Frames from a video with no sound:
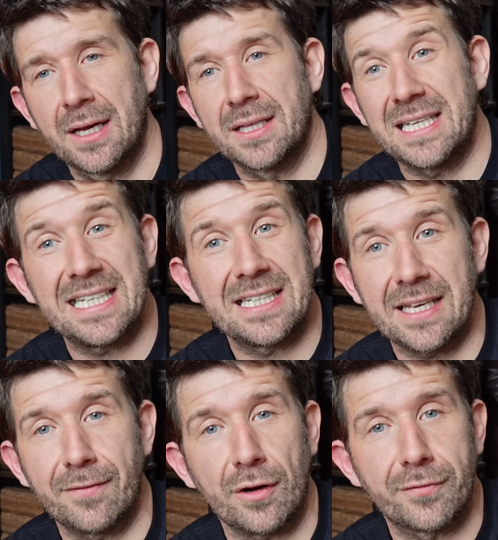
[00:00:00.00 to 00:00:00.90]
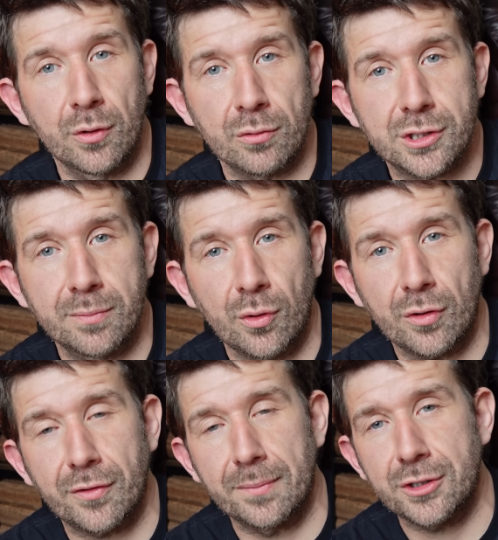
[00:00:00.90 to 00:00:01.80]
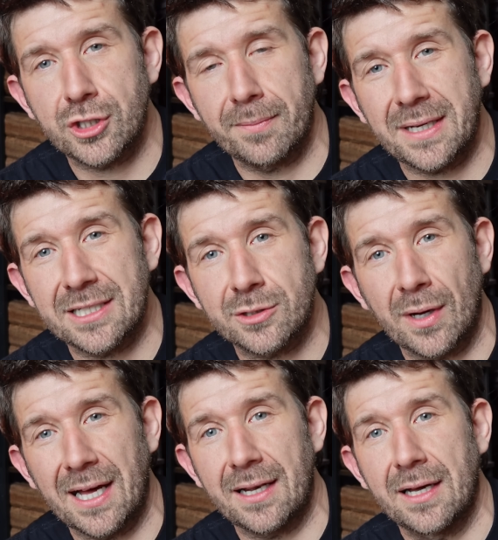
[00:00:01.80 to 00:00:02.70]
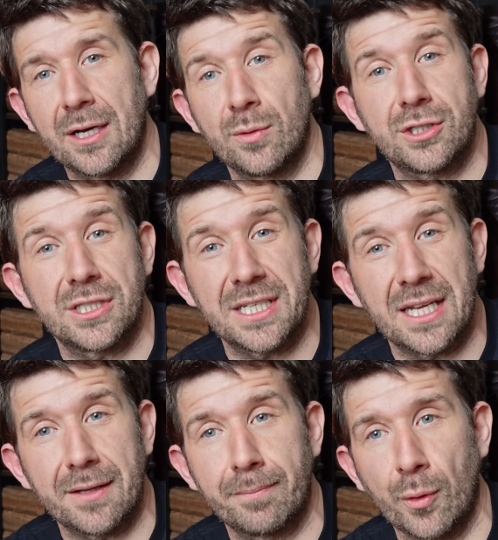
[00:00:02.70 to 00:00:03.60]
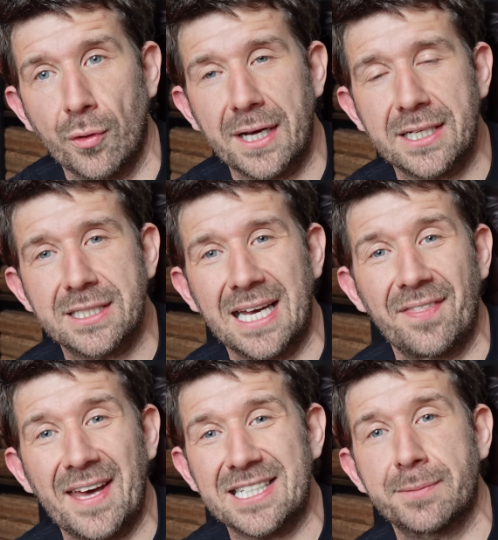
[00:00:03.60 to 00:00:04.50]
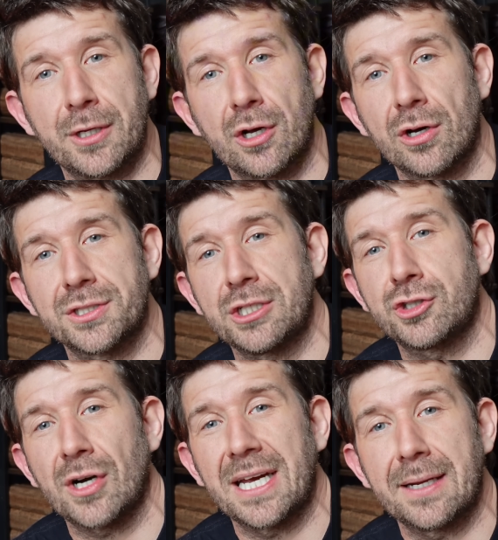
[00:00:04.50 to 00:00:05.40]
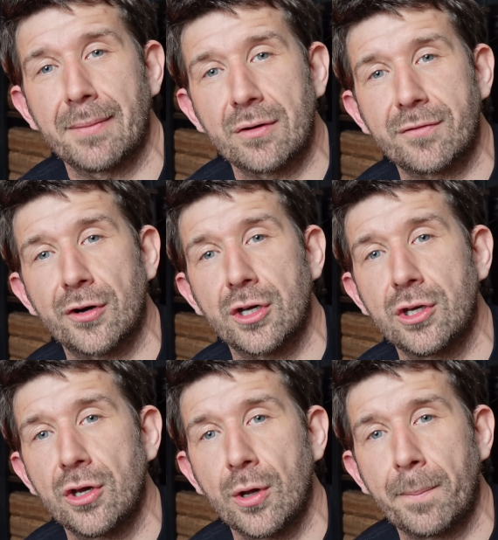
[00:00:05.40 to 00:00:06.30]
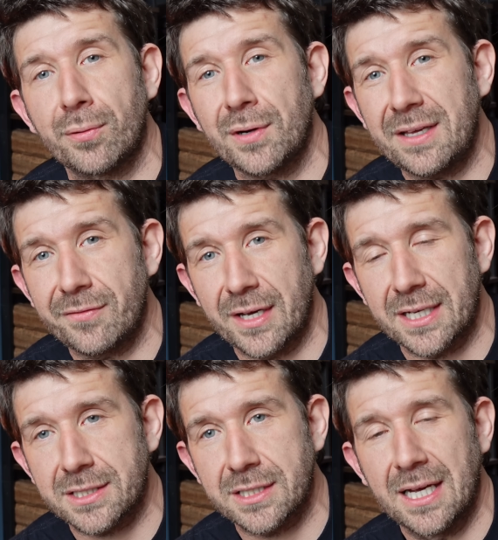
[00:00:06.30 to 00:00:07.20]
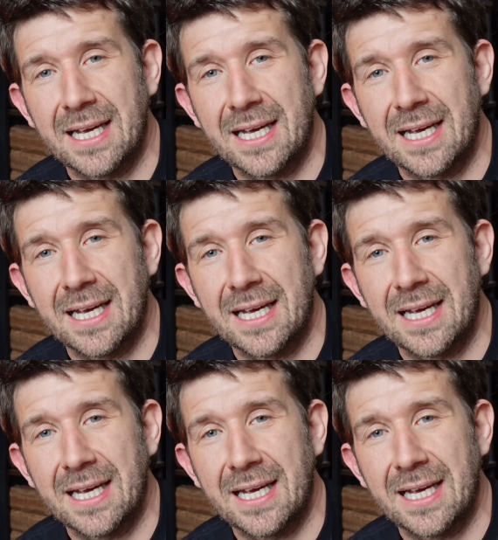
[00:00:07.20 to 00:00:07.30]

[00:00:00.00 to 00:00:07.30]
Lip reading: They didn't give off no smoke from the chimney as well, which is another bonus. And that's because I dried them out for a year previous.